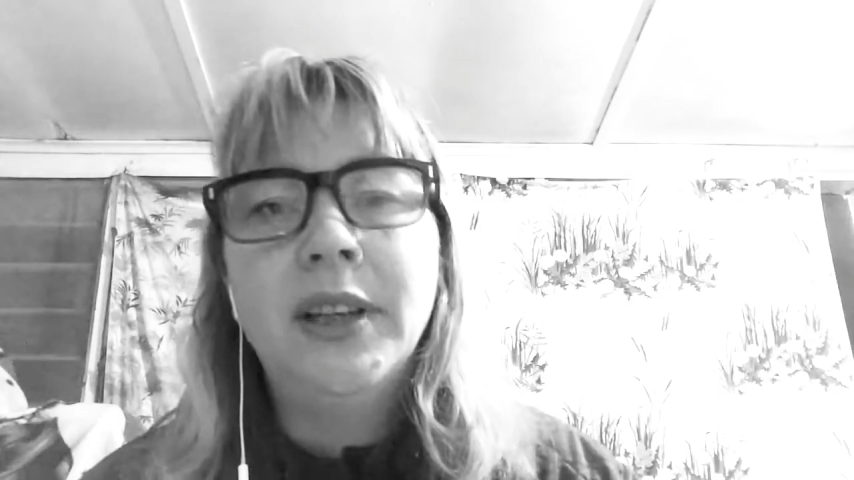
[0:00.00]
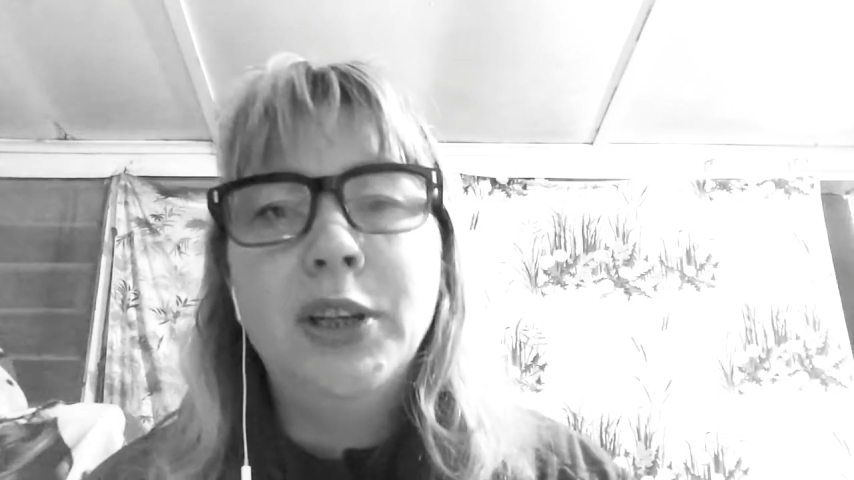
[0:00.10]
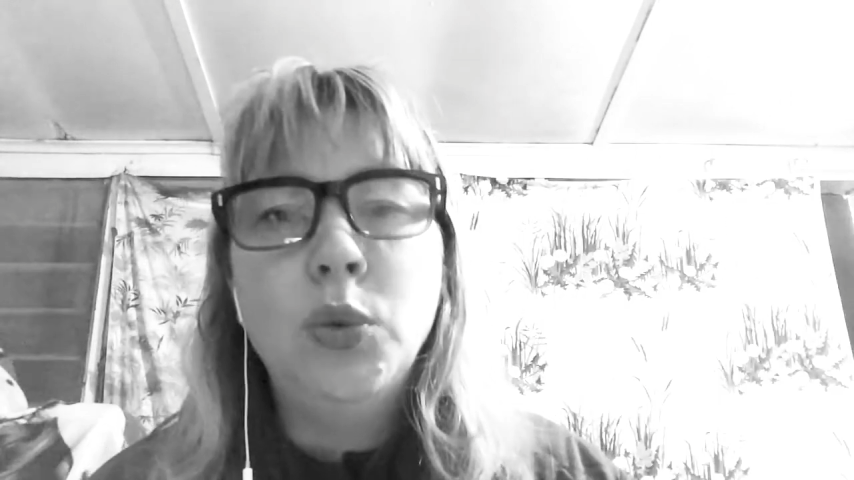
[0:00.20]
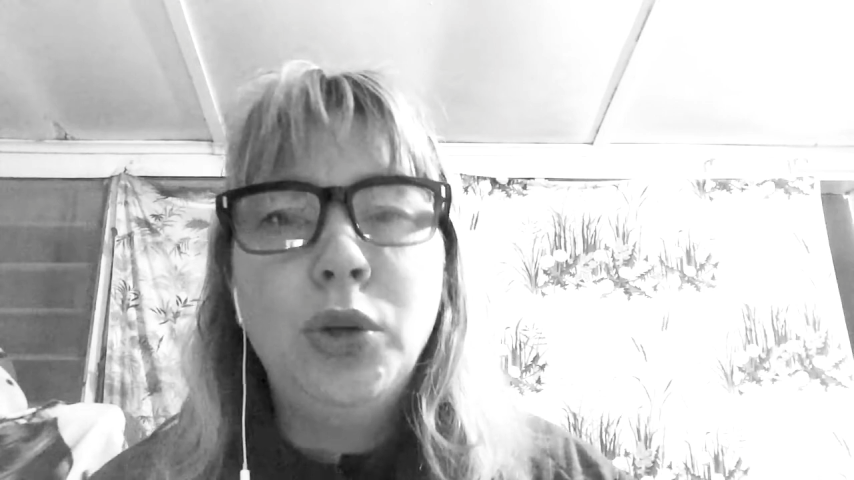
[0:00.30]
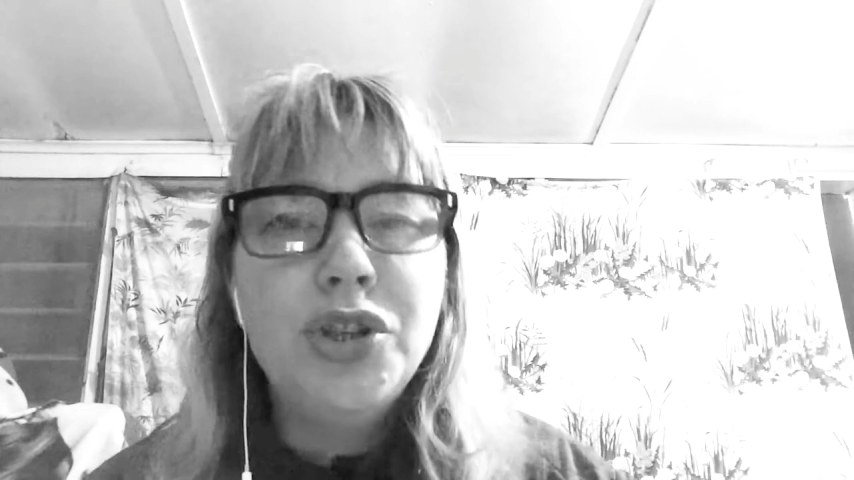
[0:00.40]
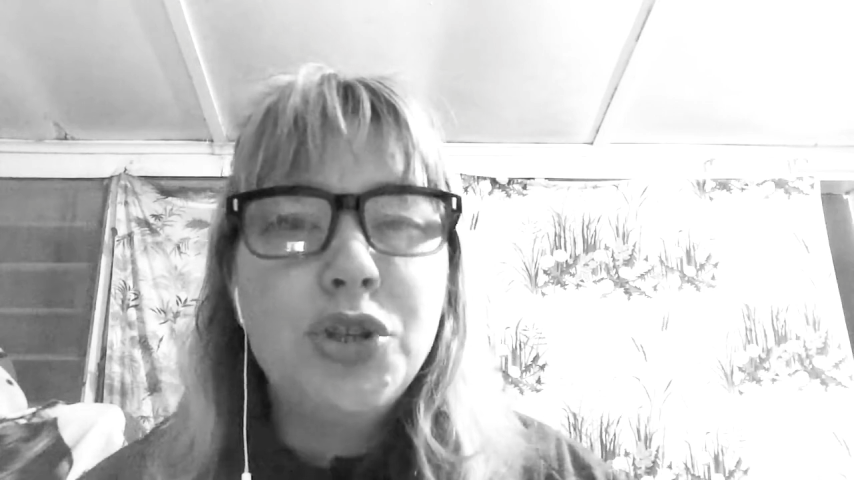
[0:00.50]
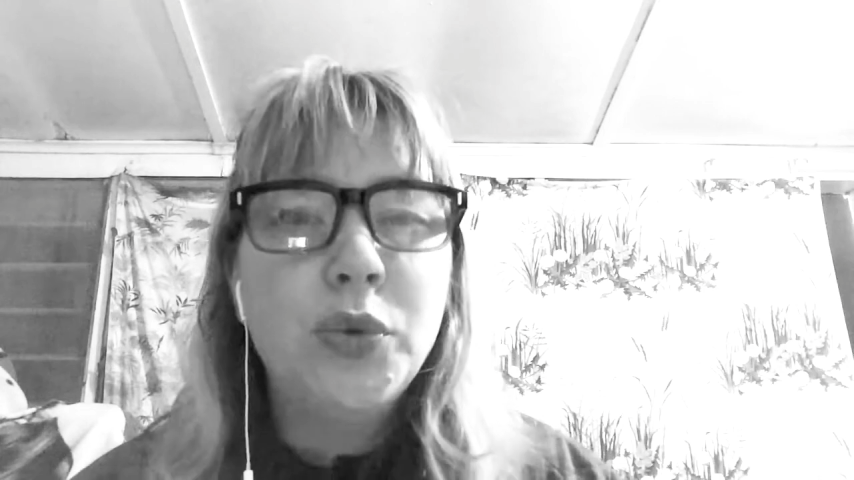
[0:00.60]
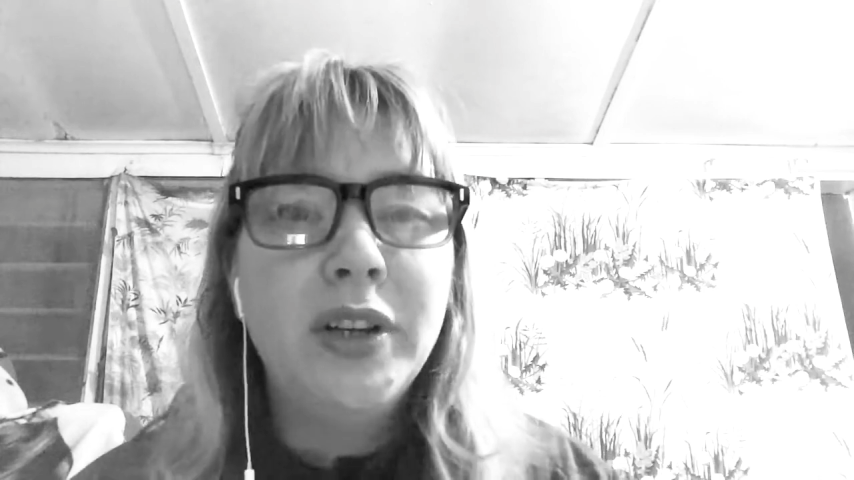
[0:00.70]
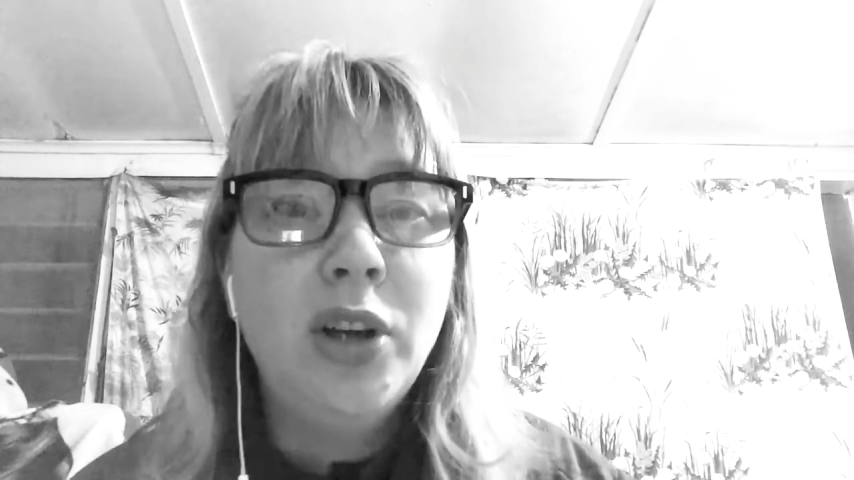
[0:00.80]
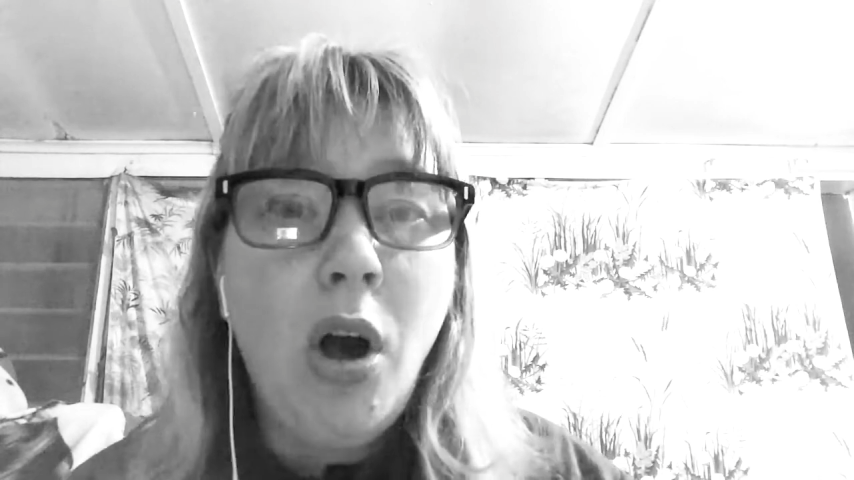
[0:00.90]
You want to do
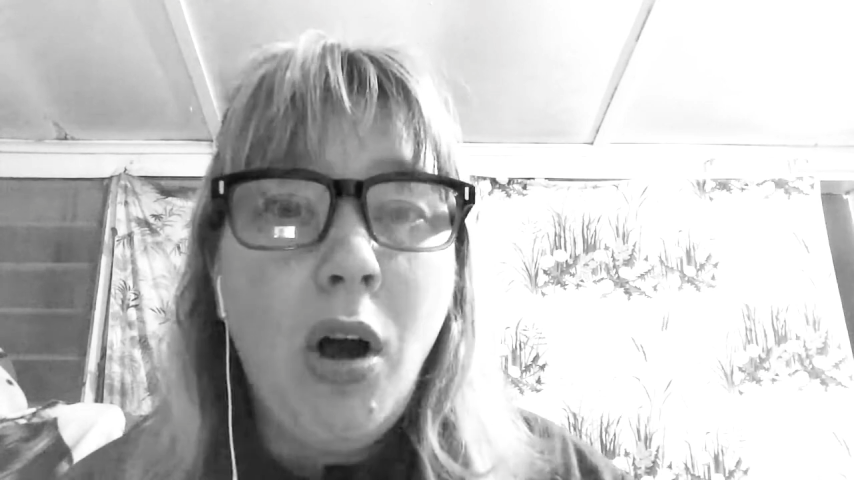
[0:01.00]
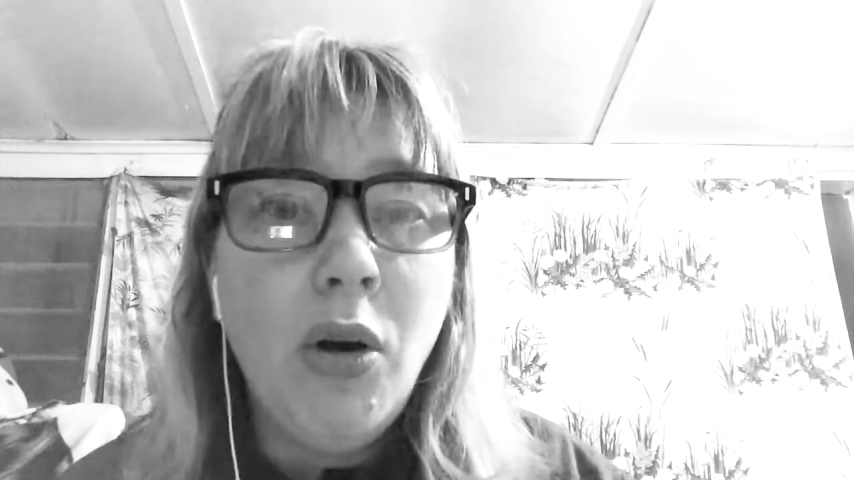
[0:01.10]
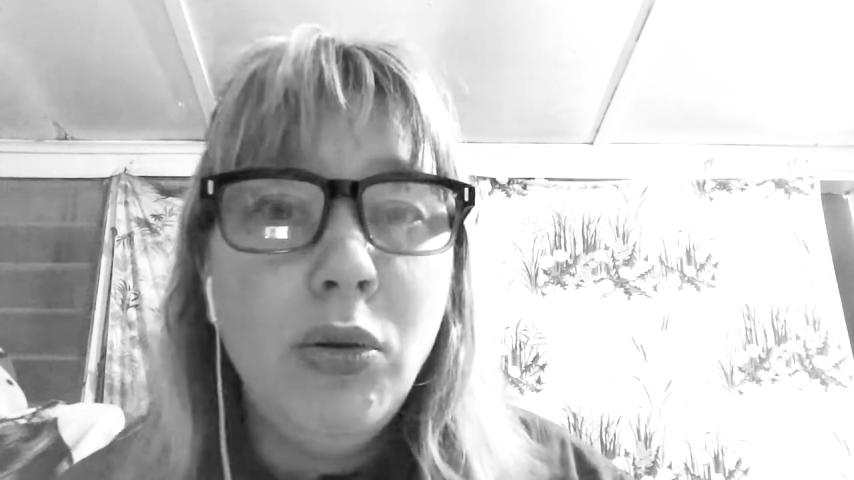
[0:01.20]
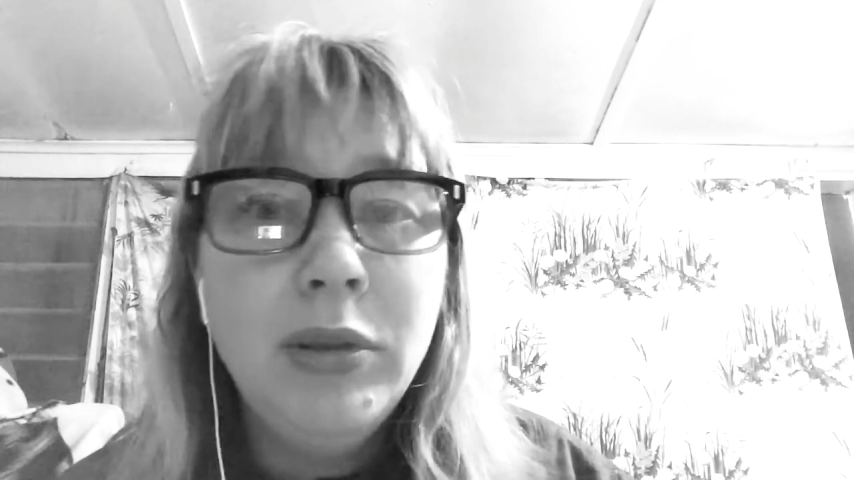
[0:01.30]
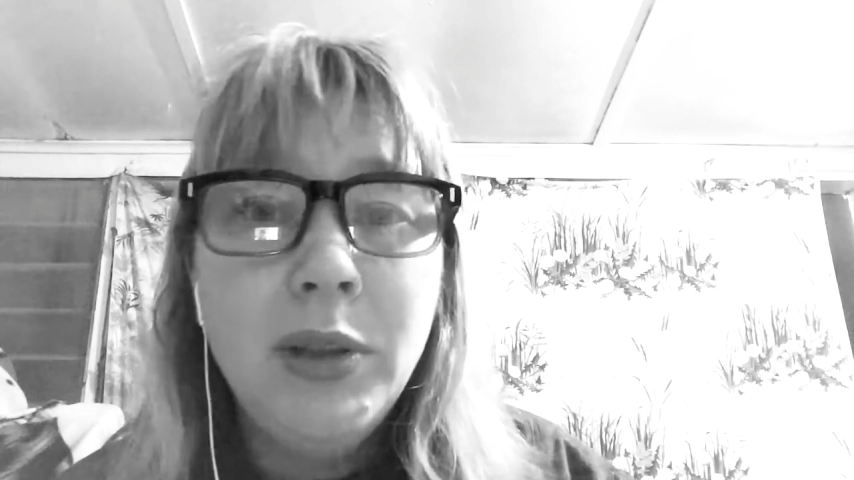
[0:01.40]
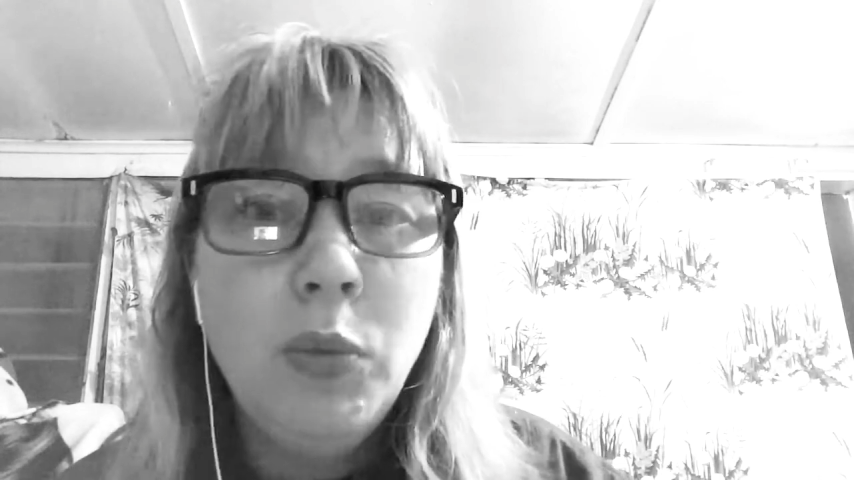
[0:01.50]
it in a holy